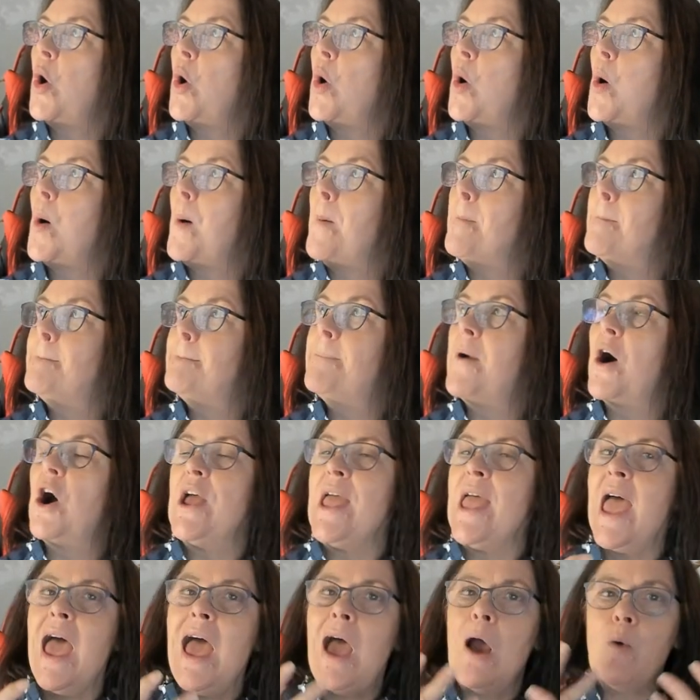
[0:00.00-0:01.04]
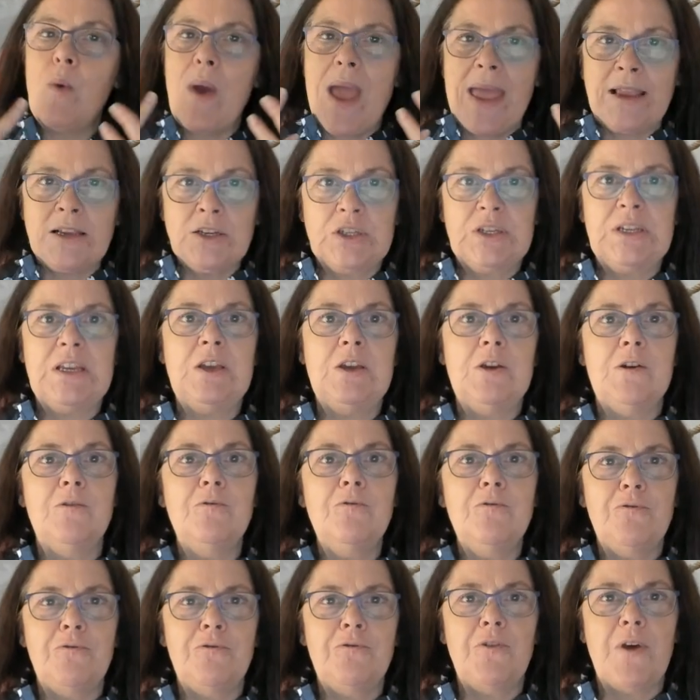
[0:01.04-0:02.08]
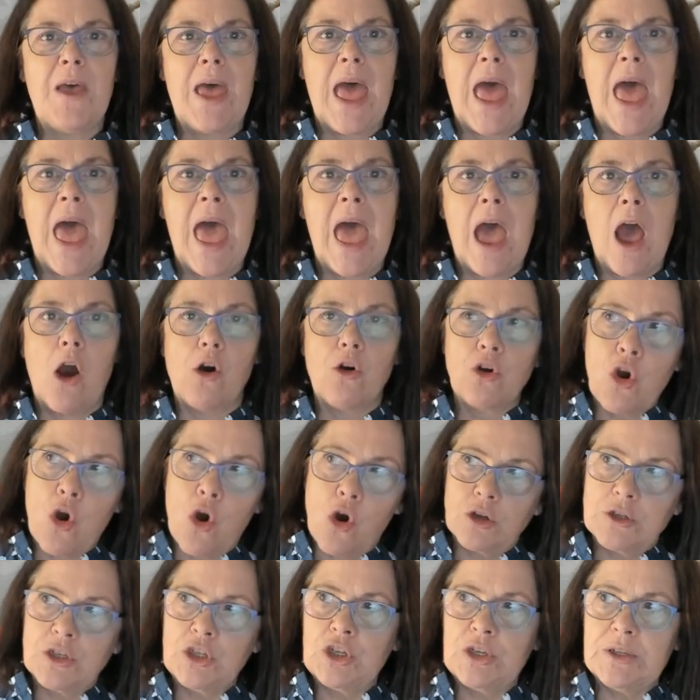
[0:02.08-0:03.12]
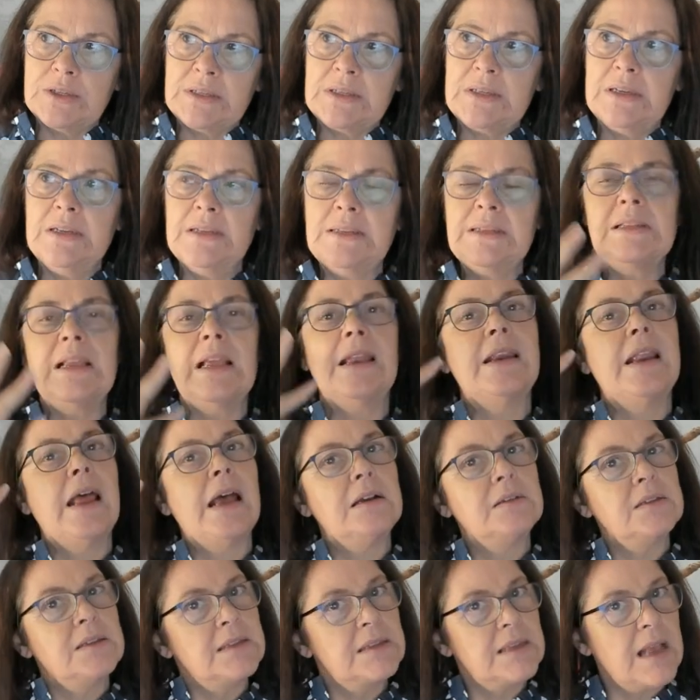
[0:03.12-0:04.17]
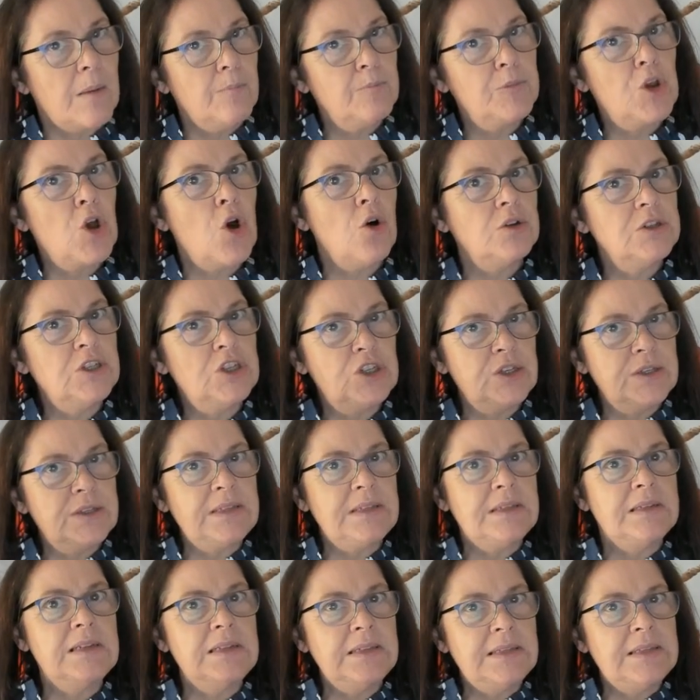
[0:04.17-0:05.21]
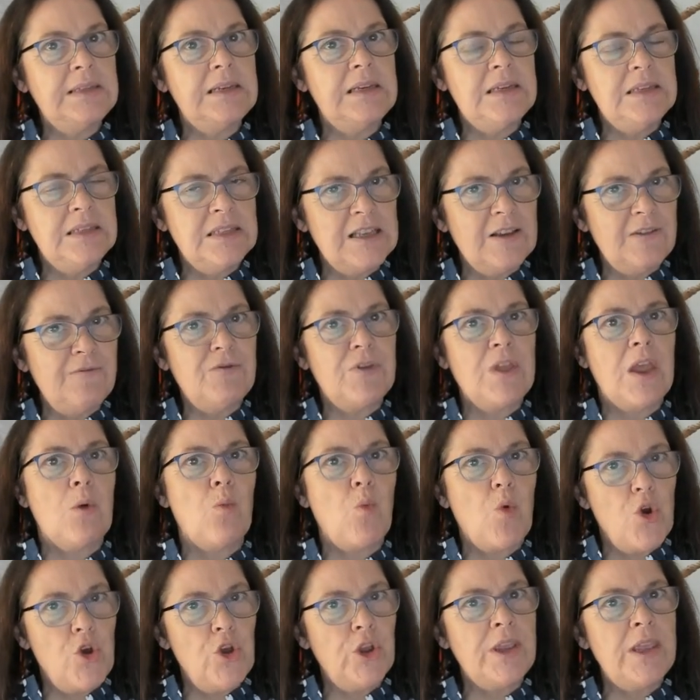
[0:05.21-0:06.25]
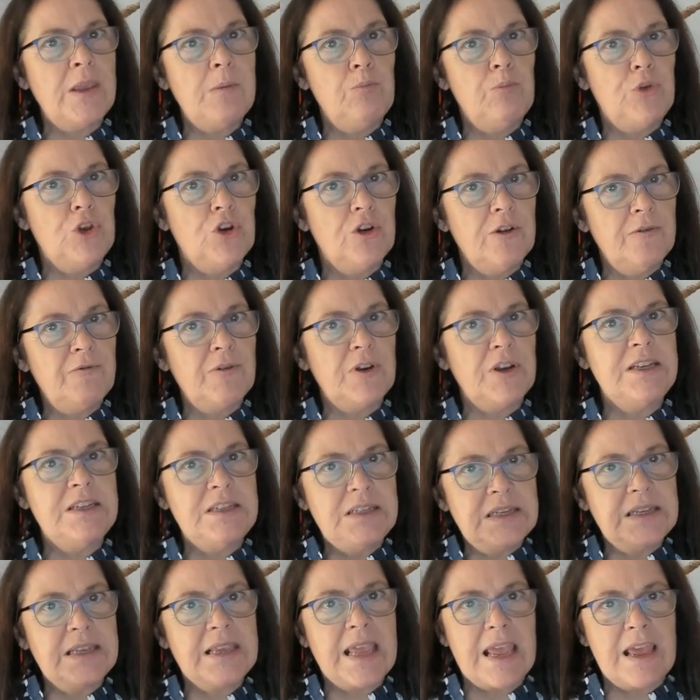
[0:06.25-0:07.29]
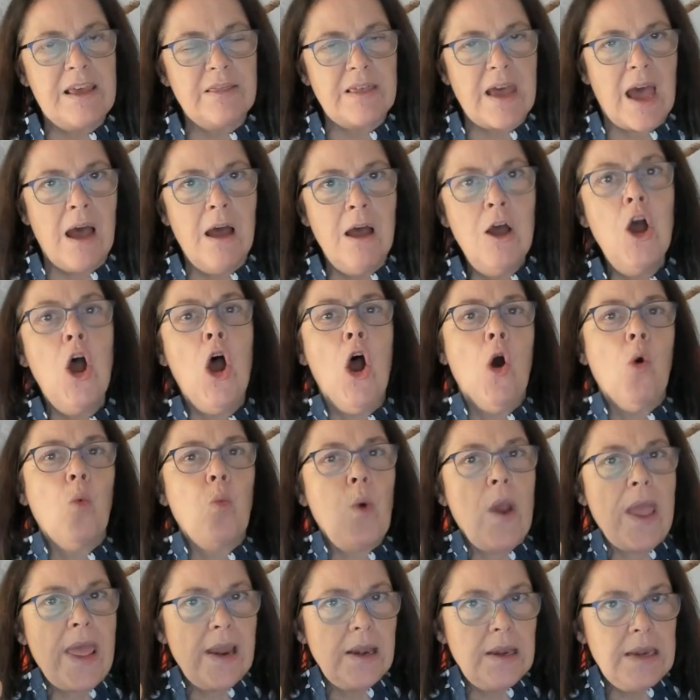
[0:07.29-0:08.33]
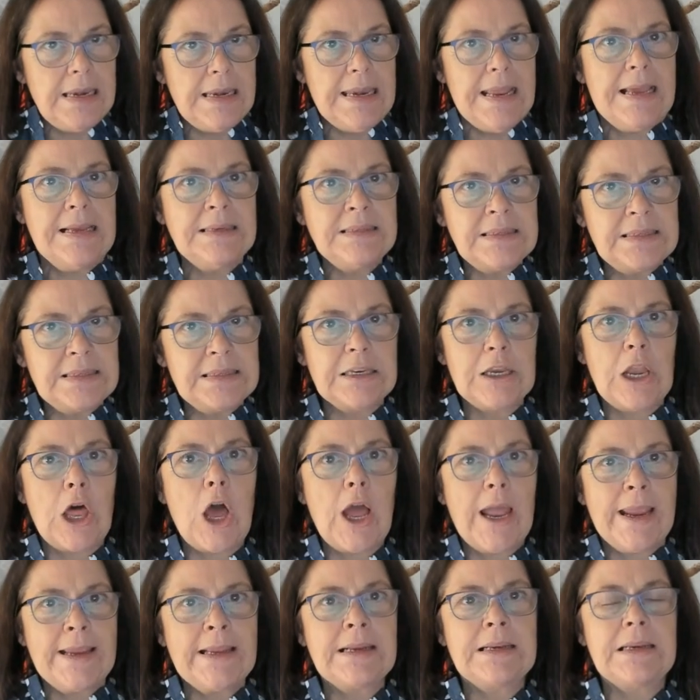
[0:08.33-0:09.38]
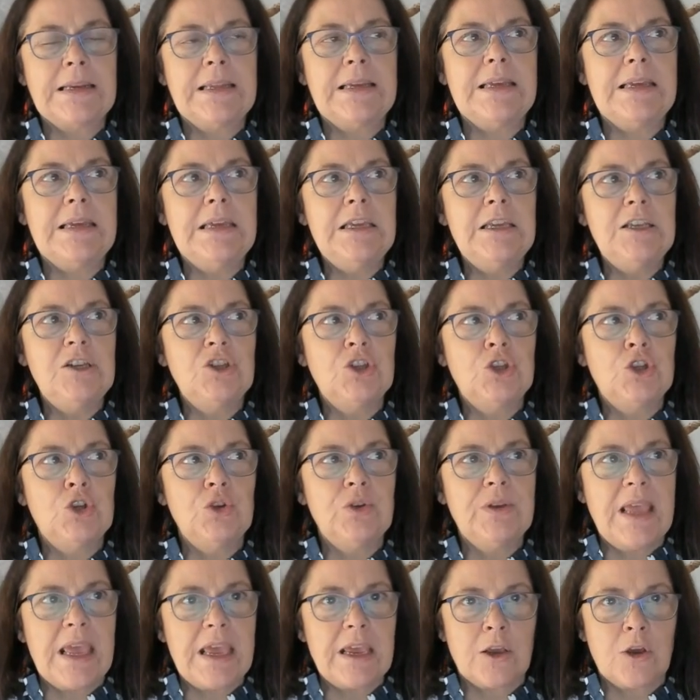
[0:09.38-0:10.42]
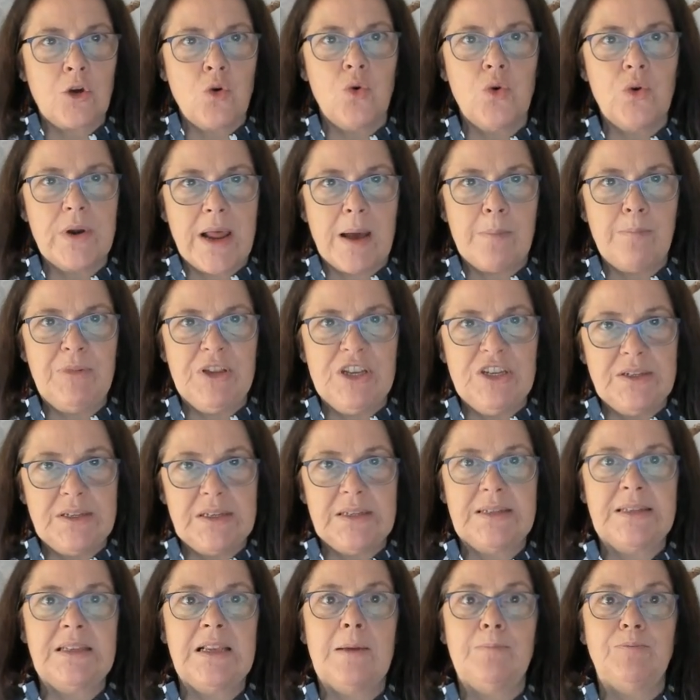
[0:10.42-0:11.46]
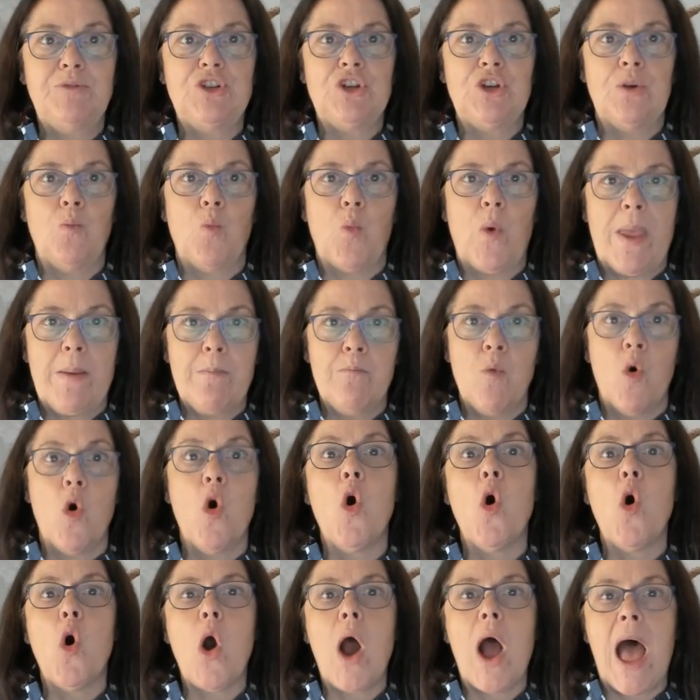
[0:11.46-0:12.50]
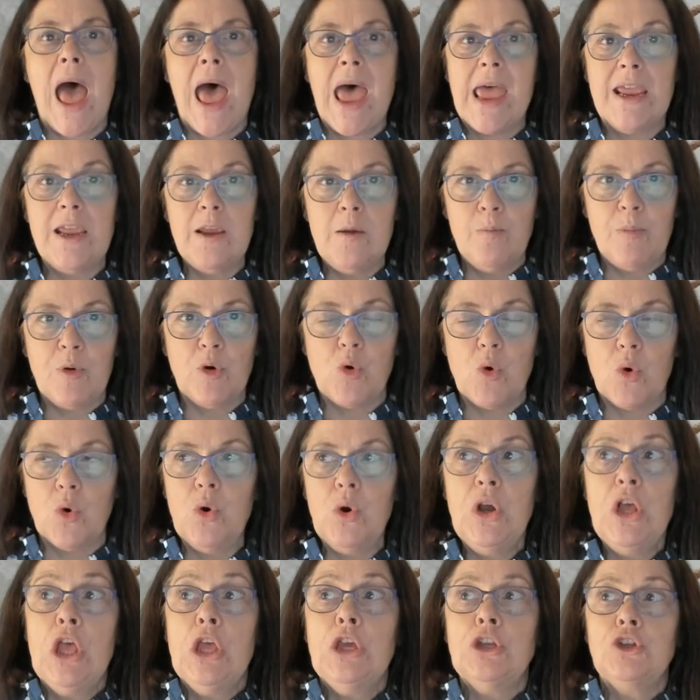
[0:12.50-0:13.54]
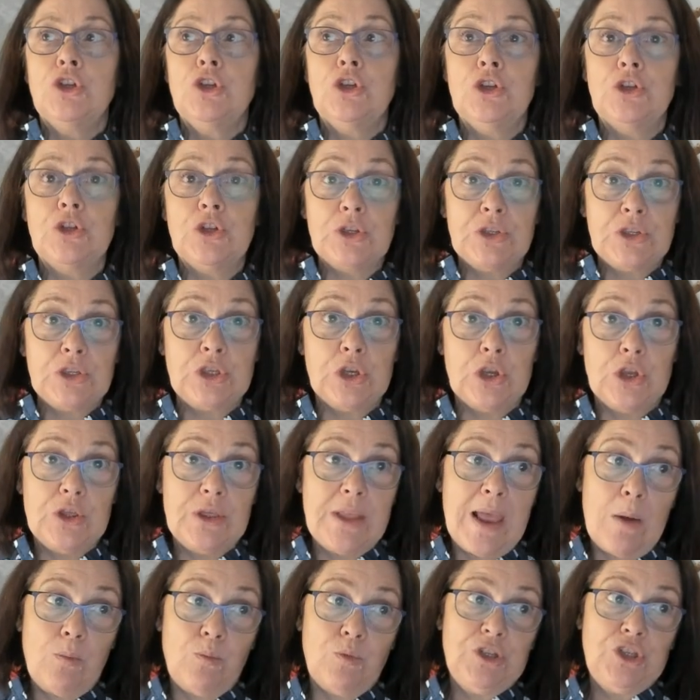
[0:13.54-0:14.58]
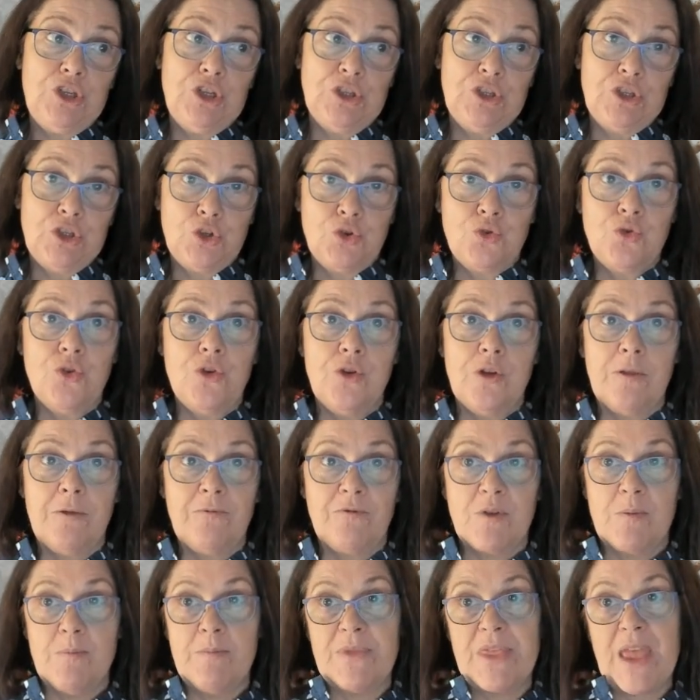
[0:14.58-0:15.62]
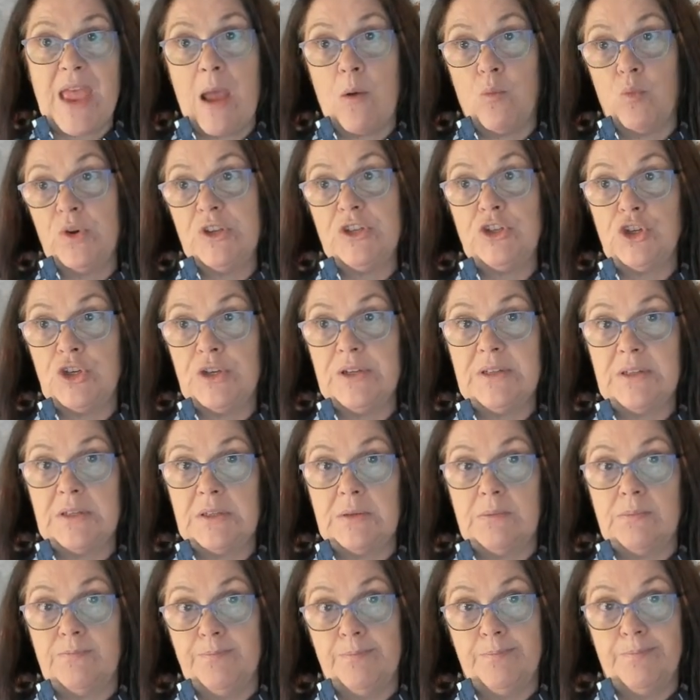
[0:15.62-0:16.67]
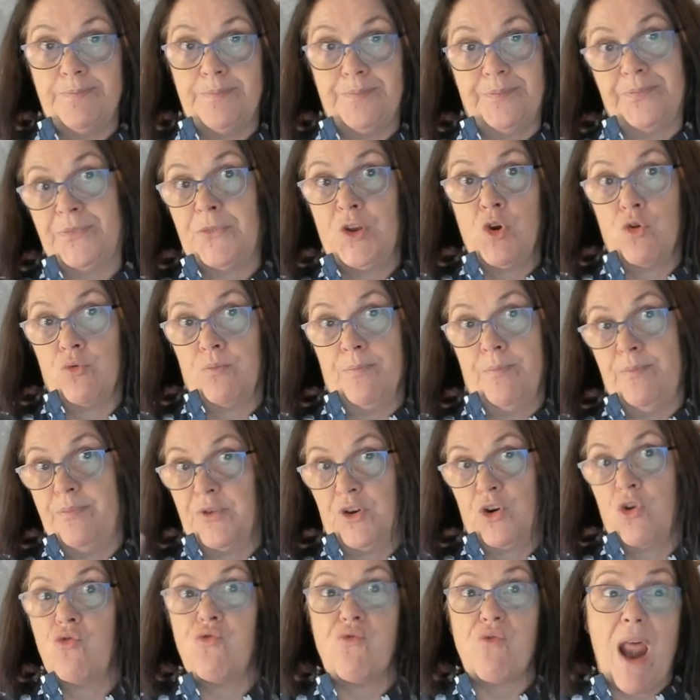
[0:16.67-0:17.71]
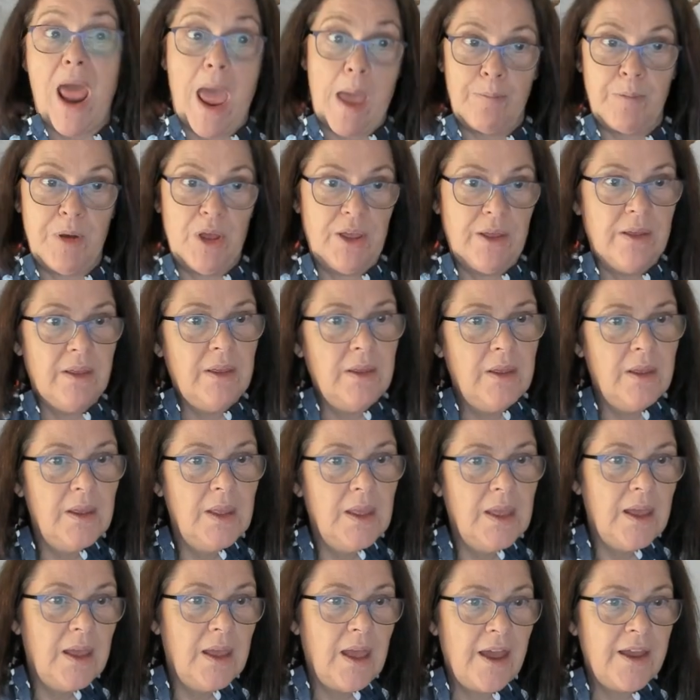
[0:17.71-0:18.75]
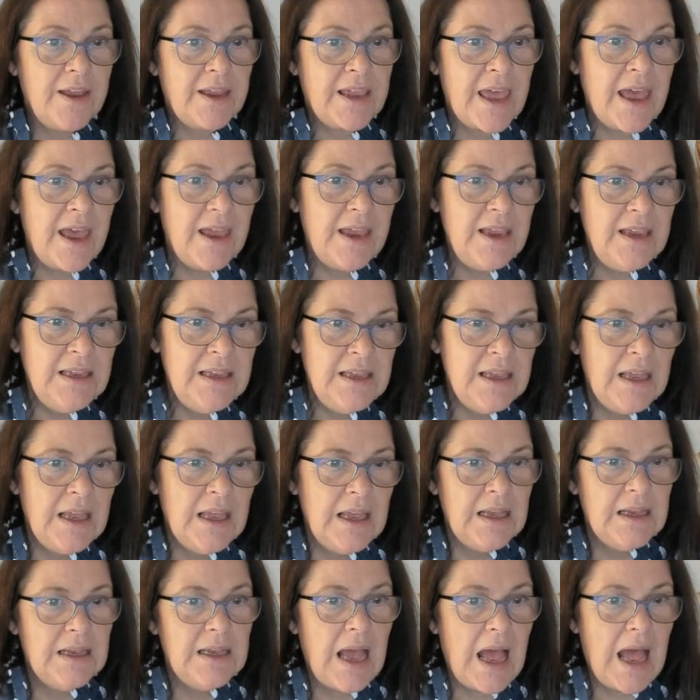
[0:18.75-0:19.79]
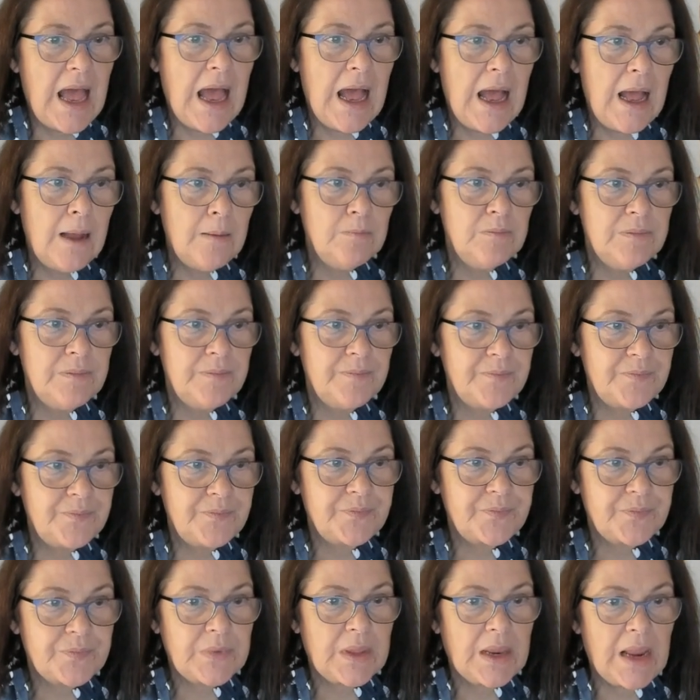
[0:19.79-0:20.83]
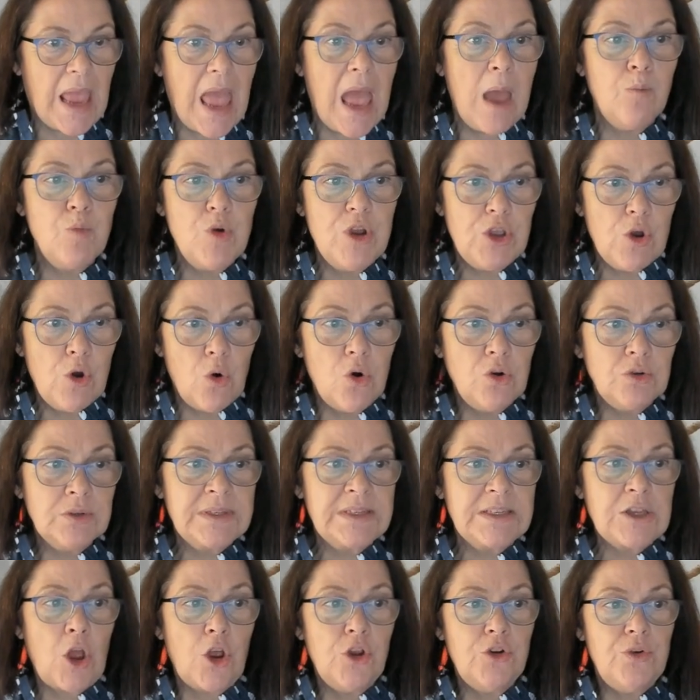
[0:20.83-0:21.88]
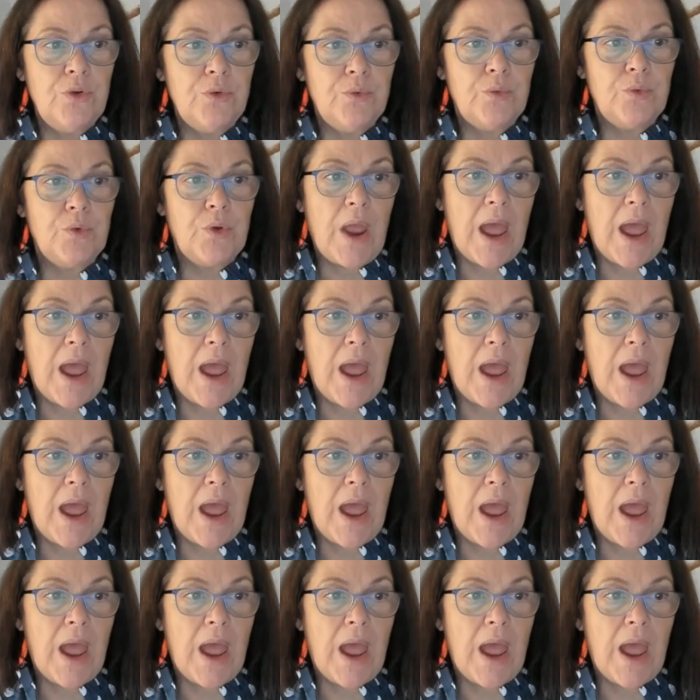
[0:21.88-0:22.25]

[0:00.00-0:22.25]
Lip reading: by how active our consciousness and our subconsciousness is, if they're working beautifully together, we're less likely to get caught up in deception. We're more able to discern that which is truth from that which is crap. Okay? And we also